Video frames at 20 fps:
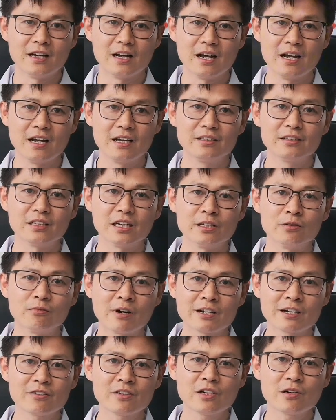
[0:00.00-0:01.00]
An
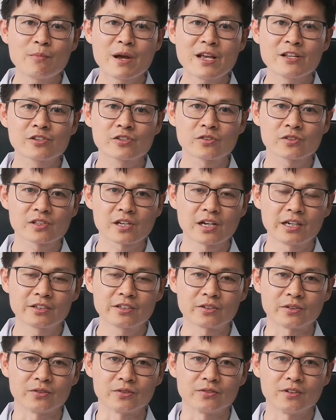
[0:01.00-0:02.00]
irregular menstrual
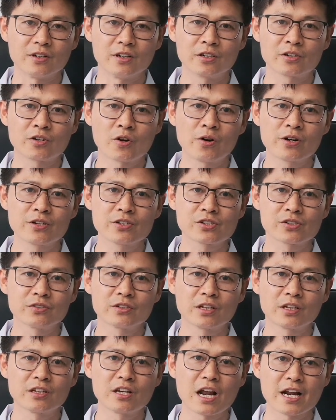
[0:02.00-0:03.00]
cycle, according to
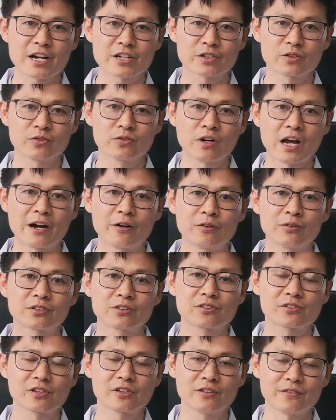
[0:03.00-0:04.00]
the National
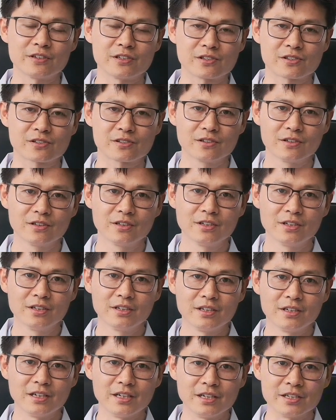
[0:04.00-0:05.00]
Health Service,
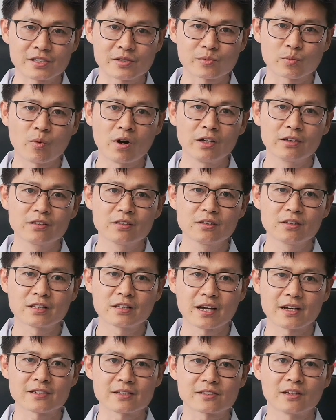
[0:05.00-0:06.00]
is one
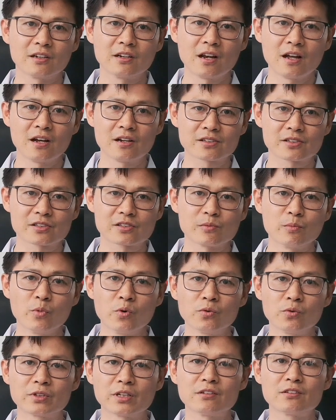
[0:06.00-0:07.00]
that lasts
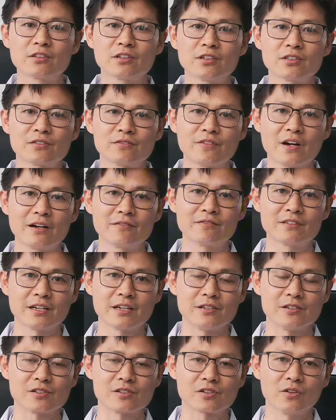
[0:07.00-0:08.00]
more than 35
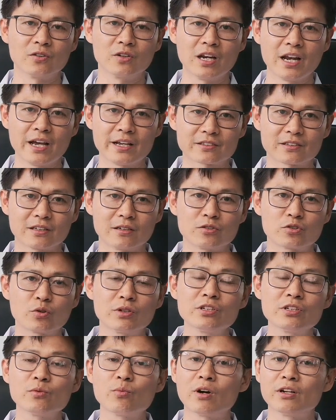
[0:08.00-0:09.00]
days or less than
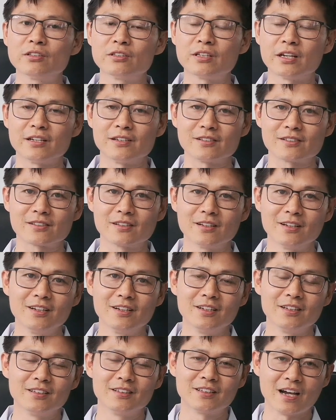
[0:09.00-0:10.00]
21 days.
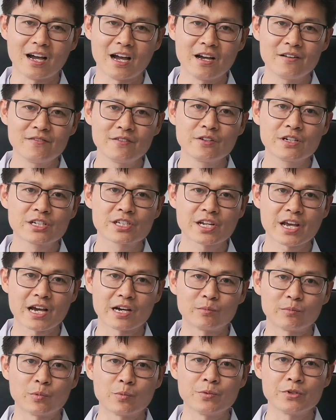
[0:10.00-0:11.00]
The average
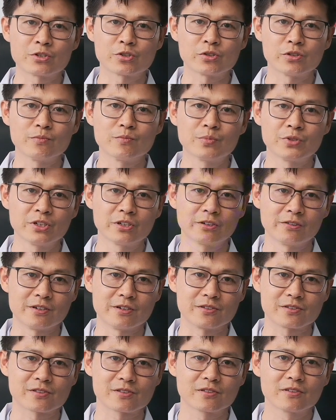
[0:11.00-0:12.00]
gap between
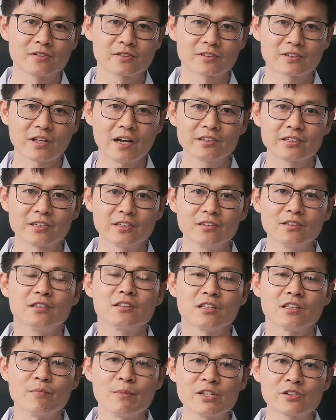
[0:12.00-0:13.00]
periods starting
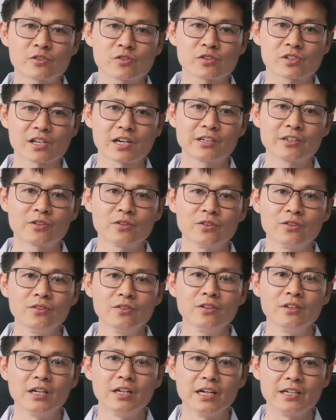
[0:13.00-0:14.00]
the menstrual cycle
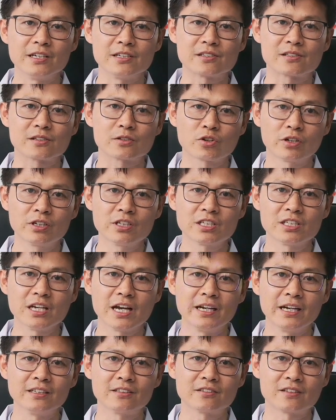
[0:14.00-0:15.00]
is
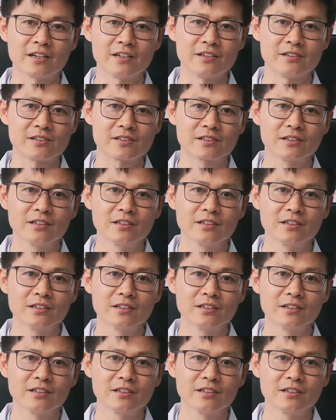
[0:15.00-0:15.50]
28 days.